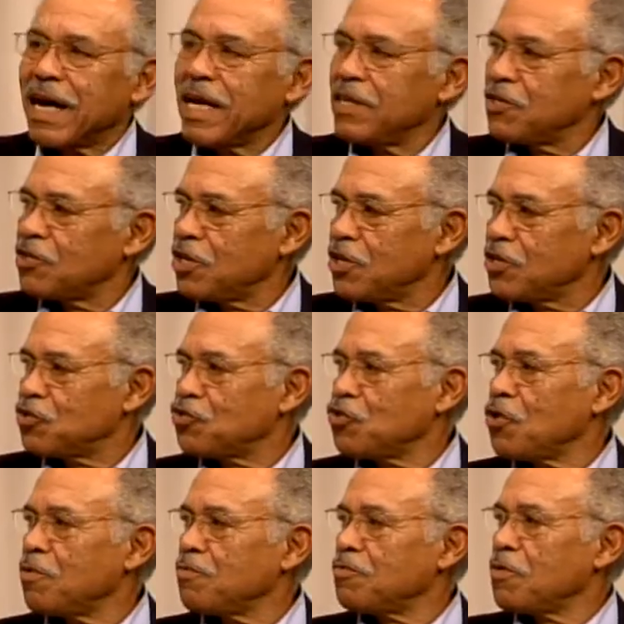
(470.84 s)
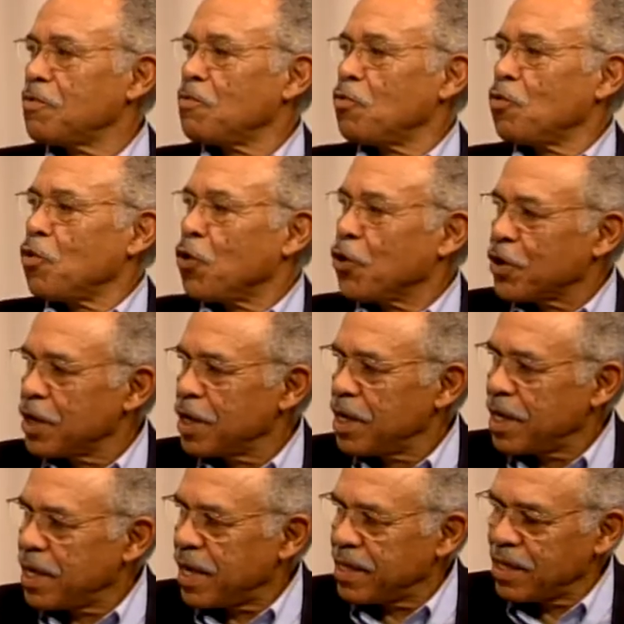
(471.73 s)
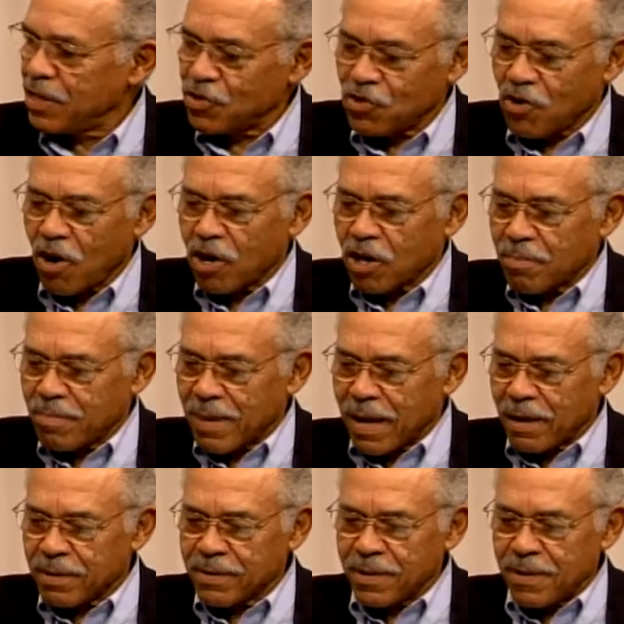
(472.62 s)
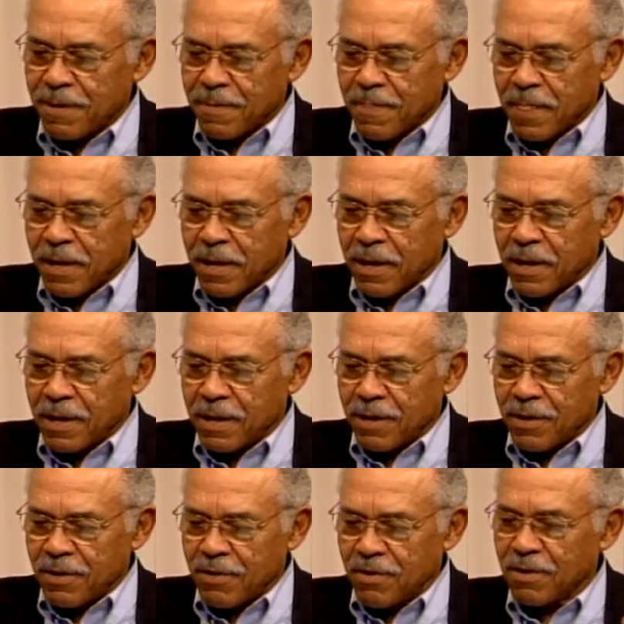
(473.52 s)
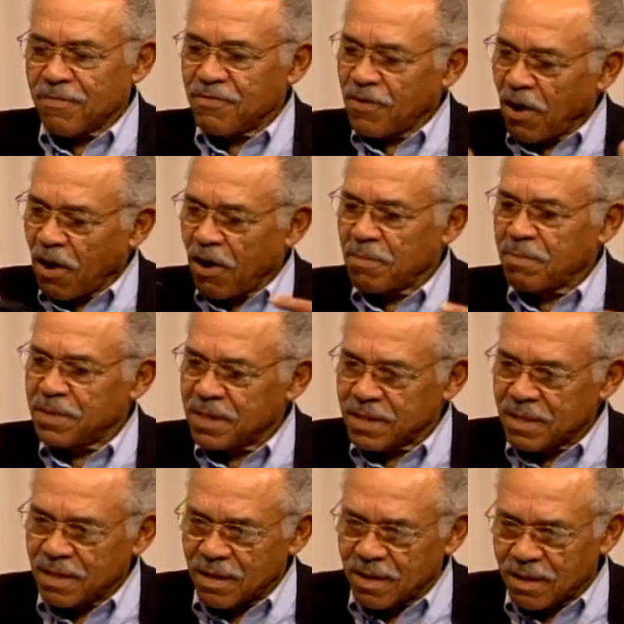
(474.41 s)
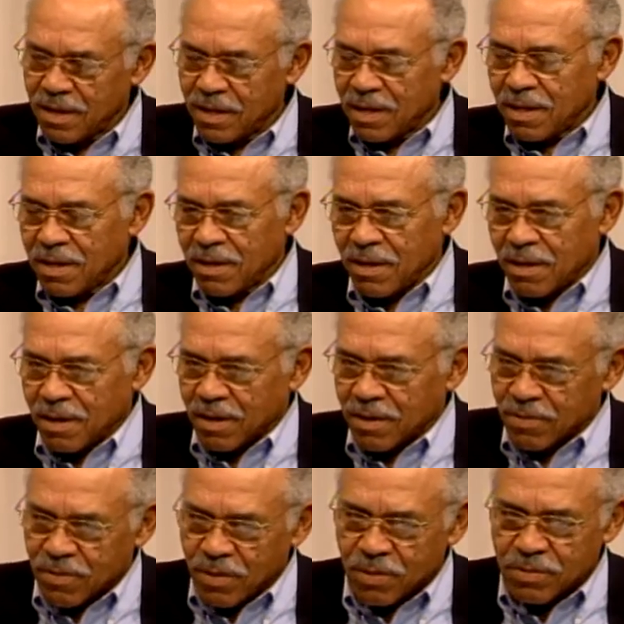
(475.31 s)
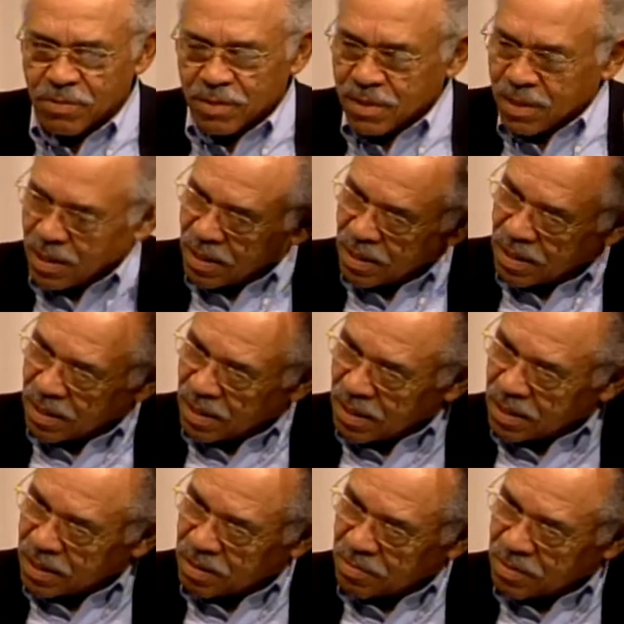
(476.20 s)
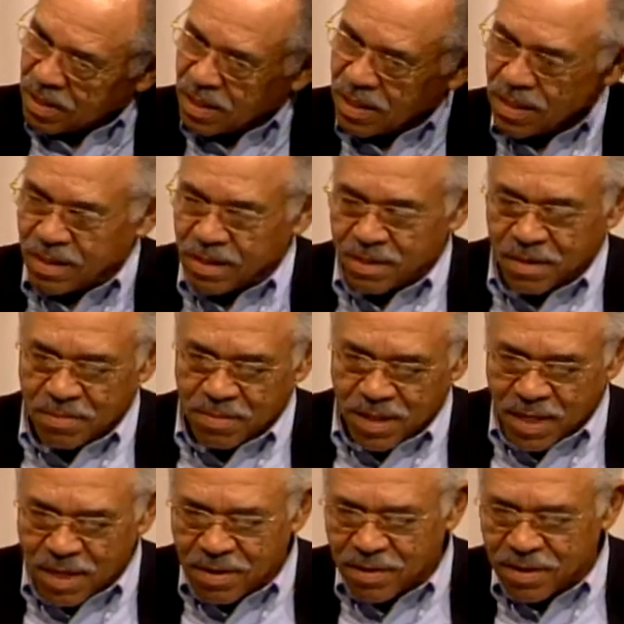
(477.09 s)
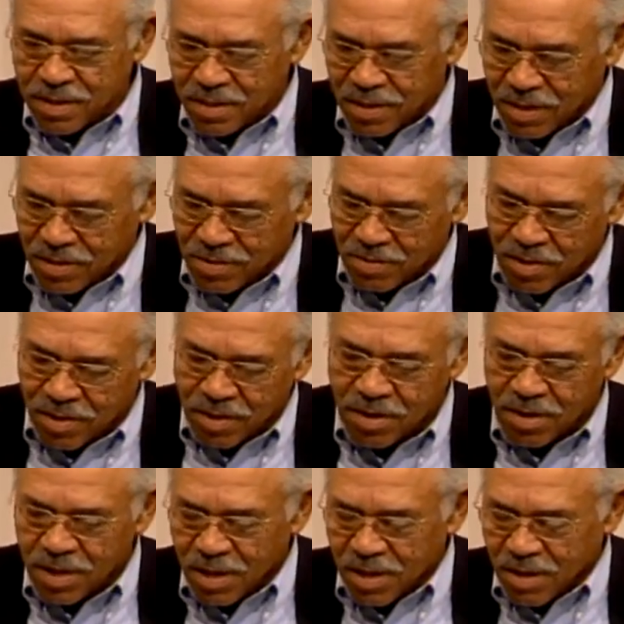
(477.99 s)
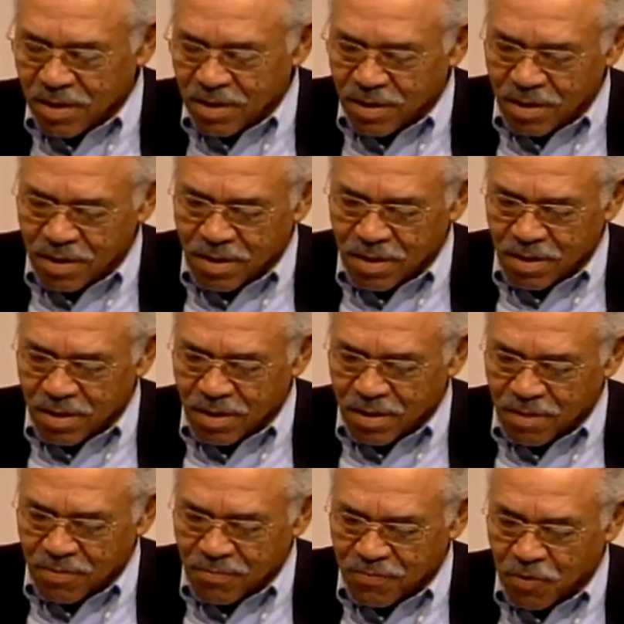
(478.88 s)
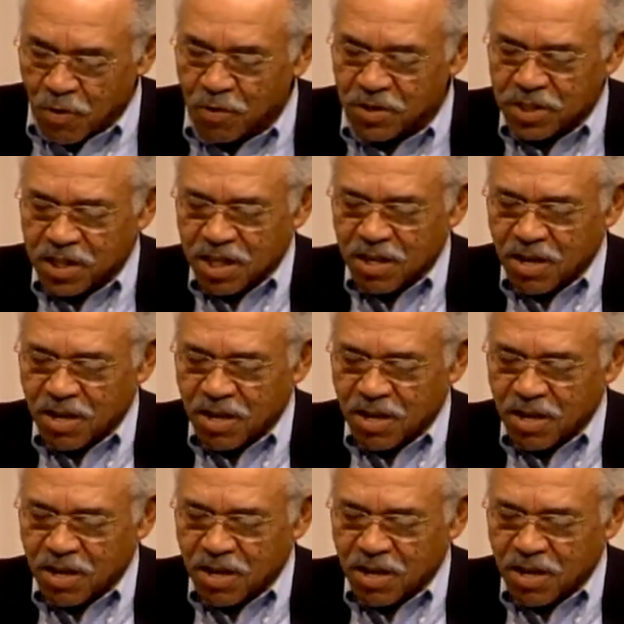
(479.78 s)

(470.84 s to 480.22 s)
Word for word: in, in terms of work, and then talk about uh, your involvement. Uh, uh, quote uh, some of the some of the areas that you are are, are focusing